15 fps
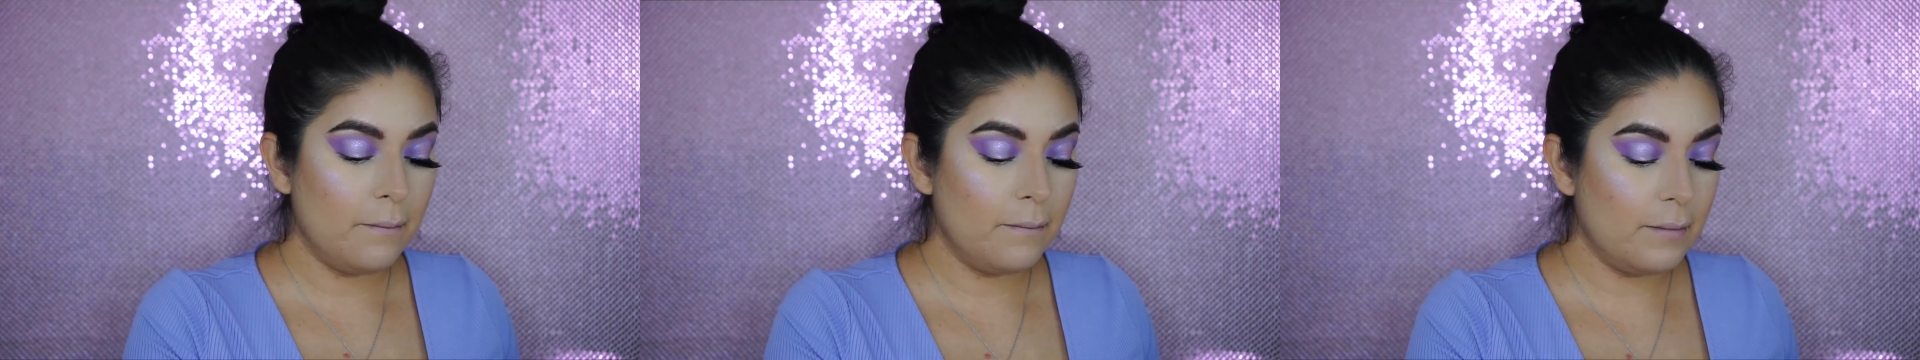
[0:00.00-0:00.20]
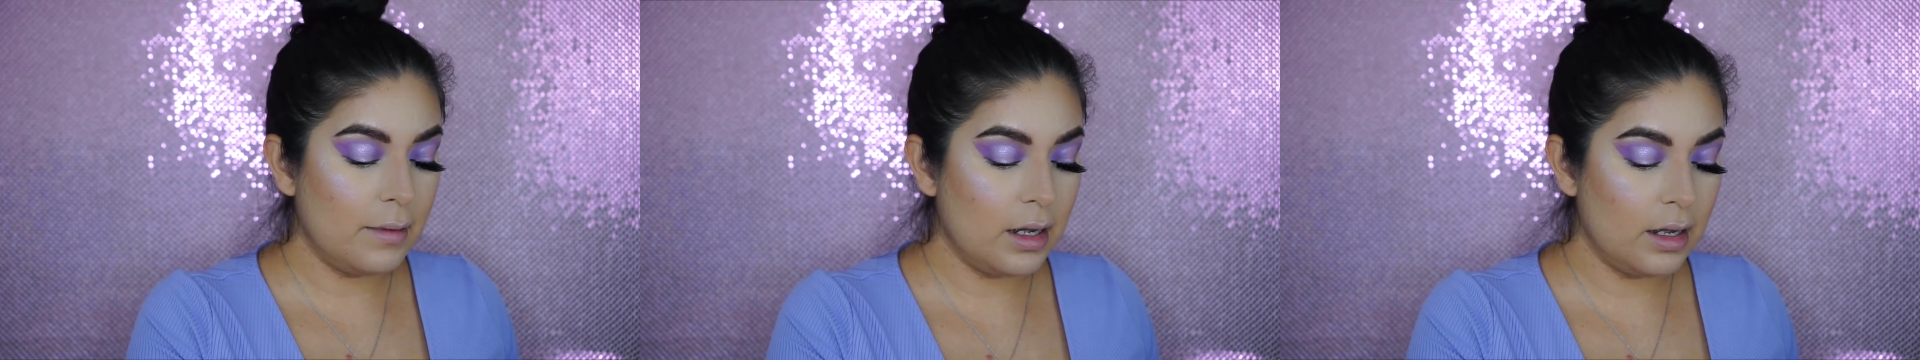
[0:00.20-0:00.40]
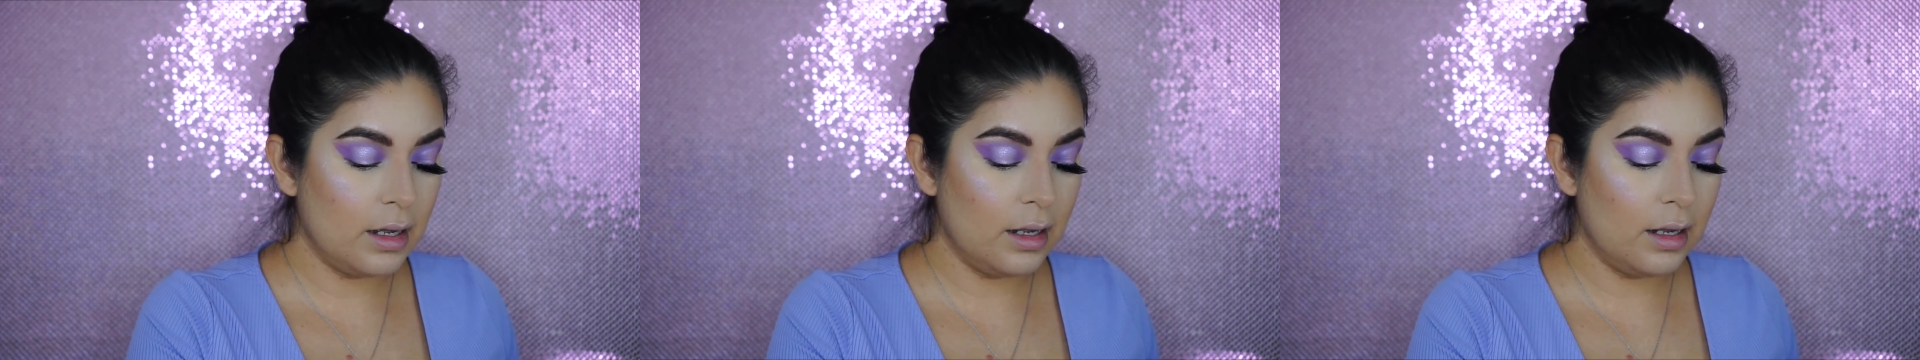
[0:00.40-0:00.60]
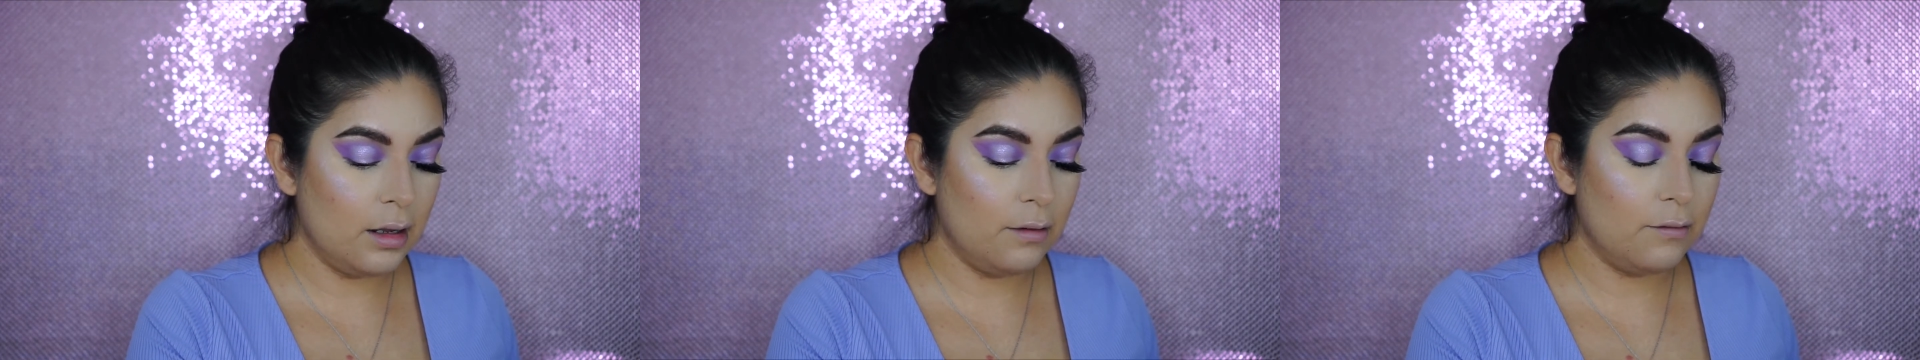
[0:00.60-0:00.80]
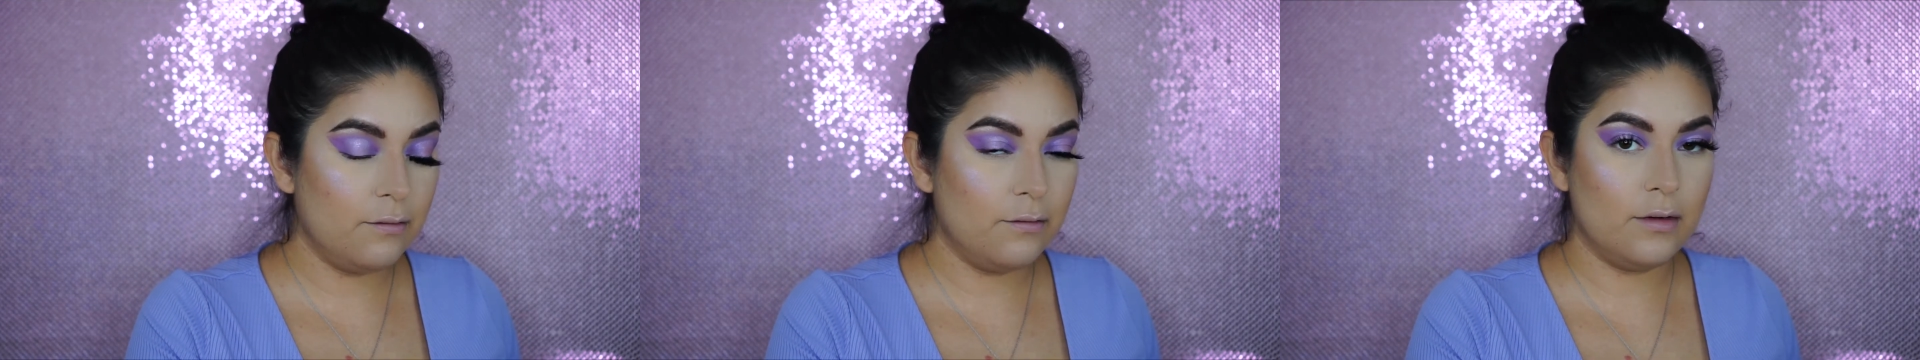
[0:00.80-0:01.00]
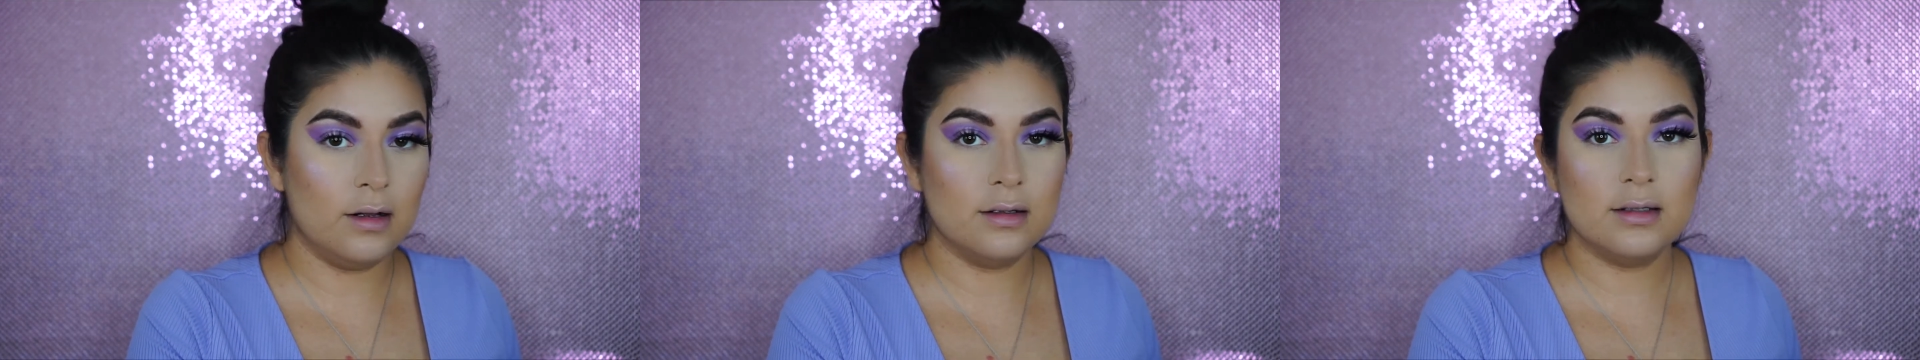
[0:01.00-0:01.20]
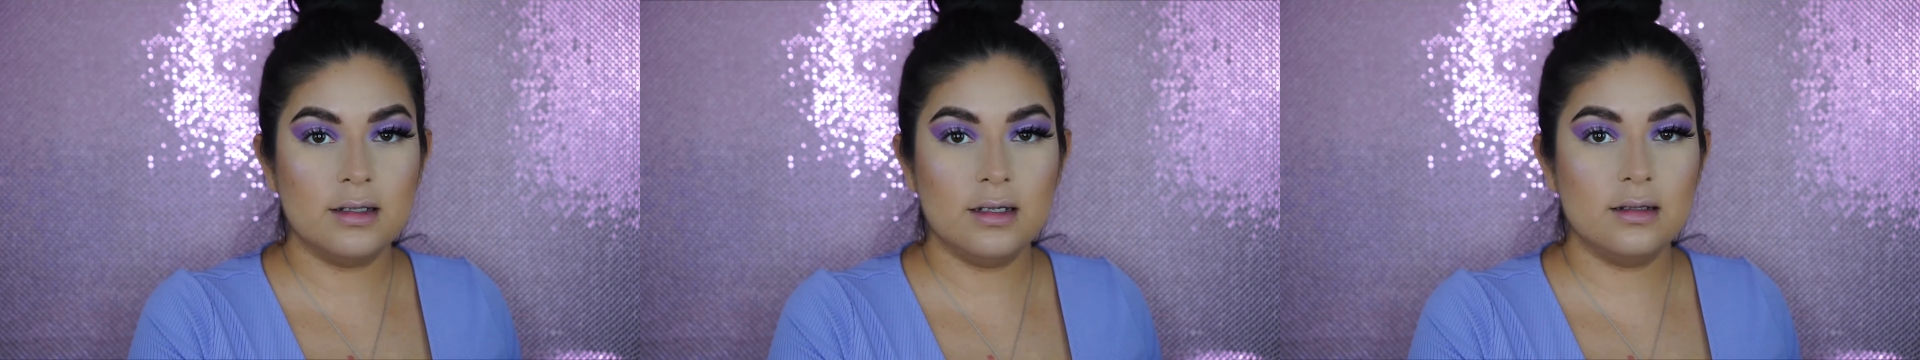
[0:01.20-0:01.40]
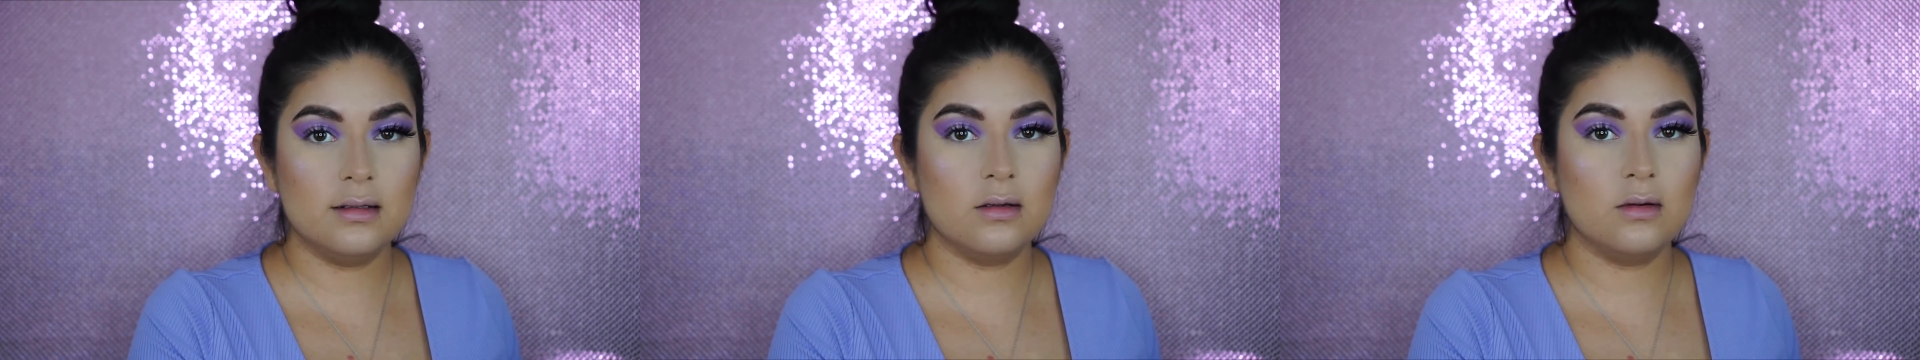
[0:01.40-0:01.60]
my
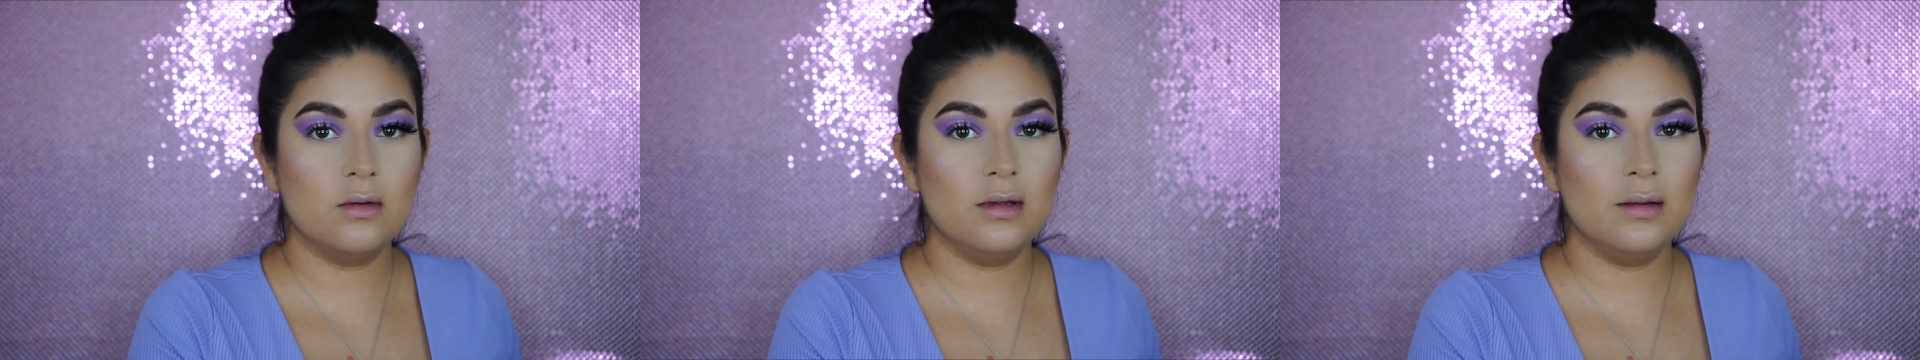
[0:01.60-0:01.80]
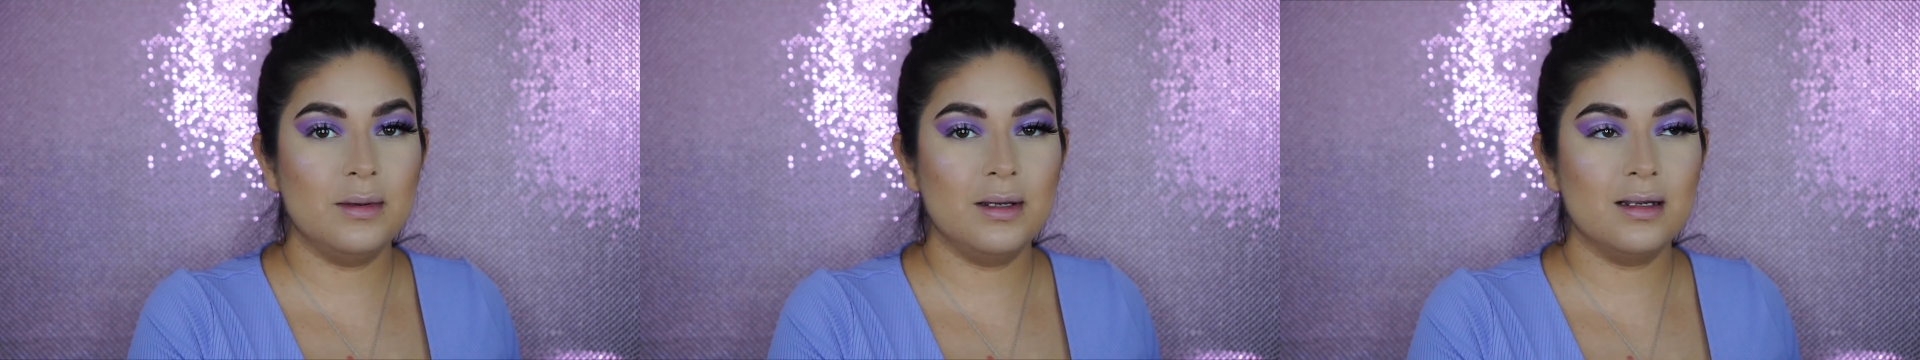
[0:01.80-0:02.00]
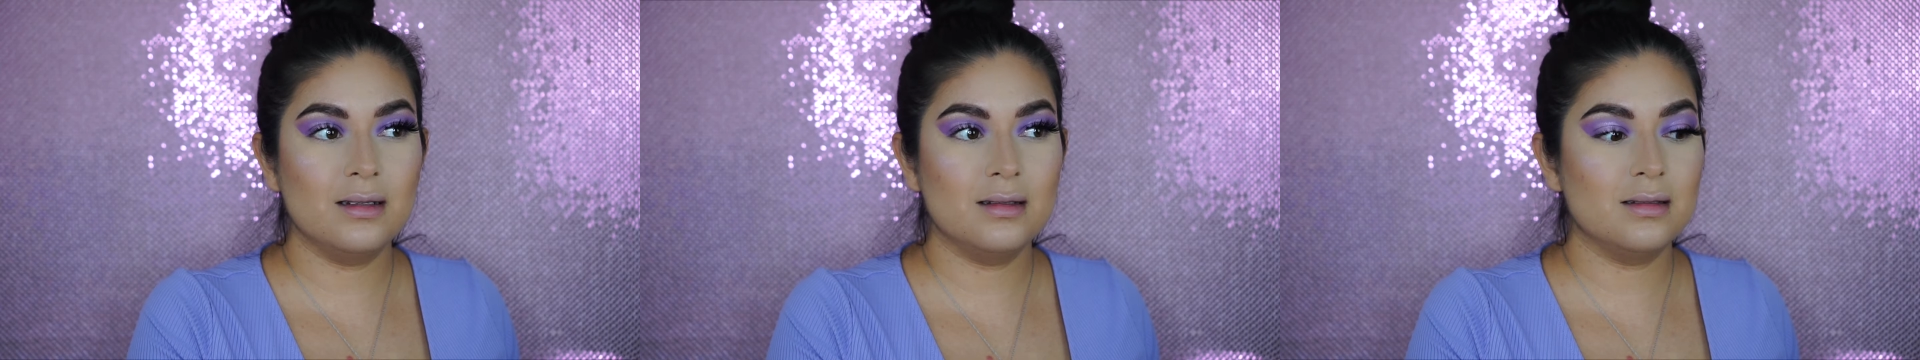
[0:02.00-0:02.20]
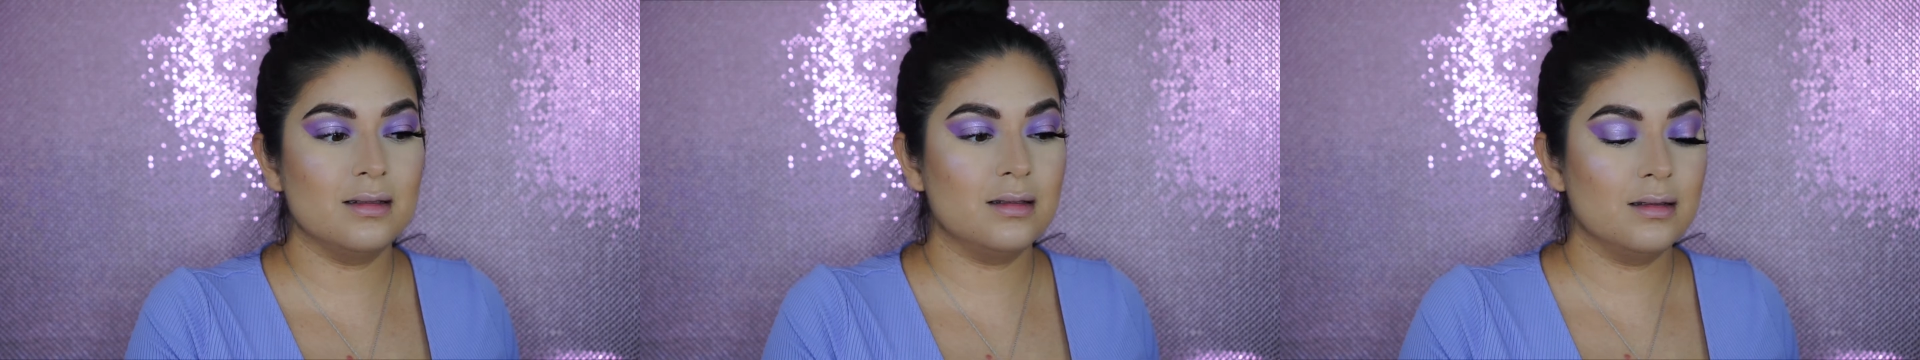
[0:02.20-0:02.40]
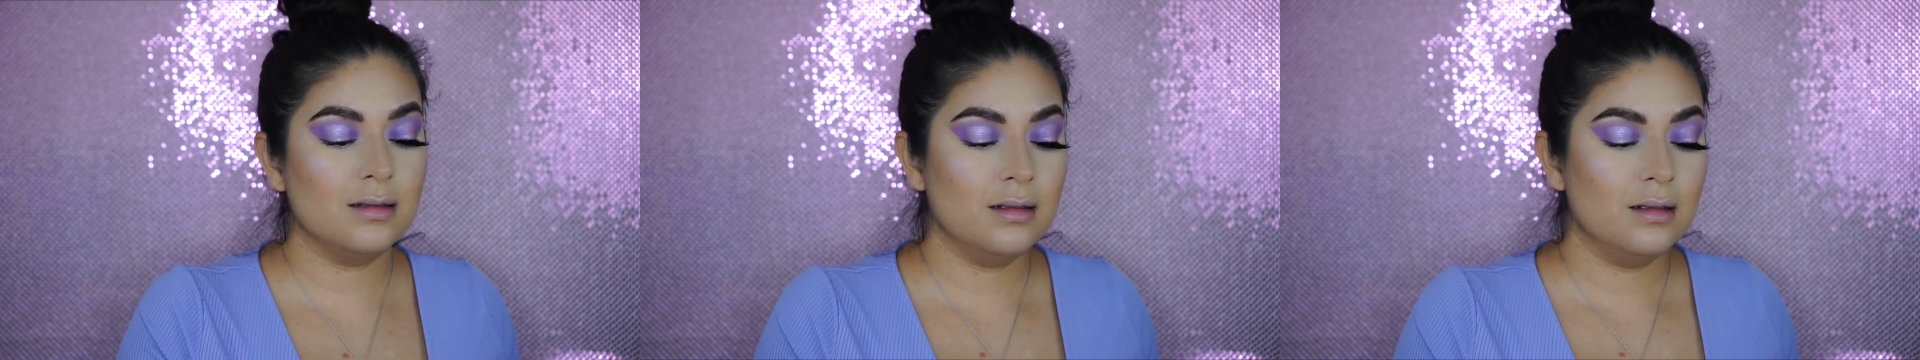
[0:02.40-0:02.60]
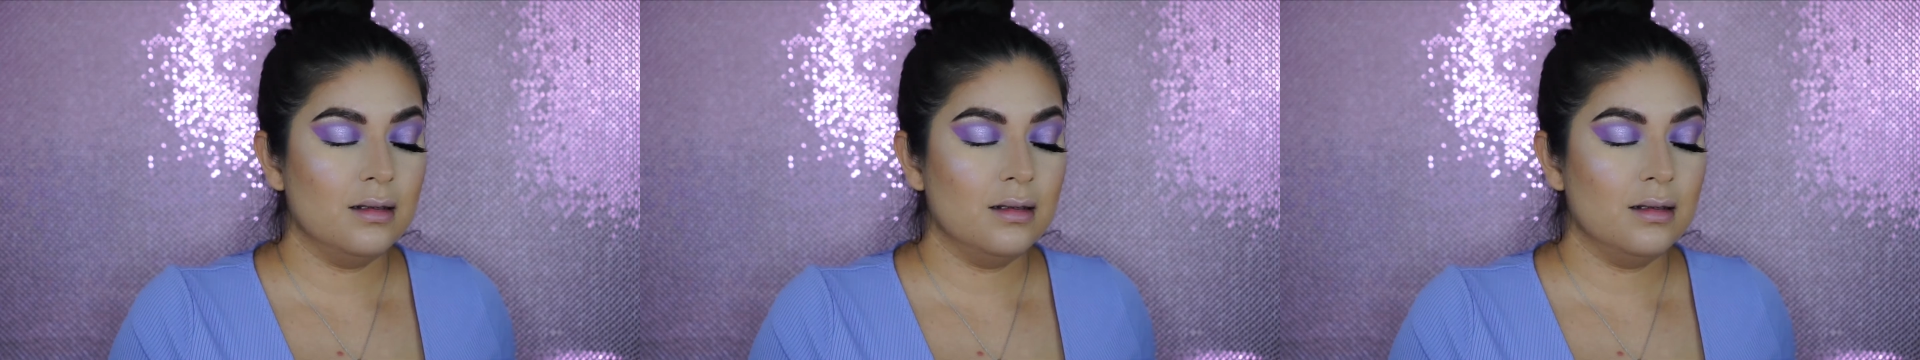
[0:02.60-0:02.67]
falsies, only because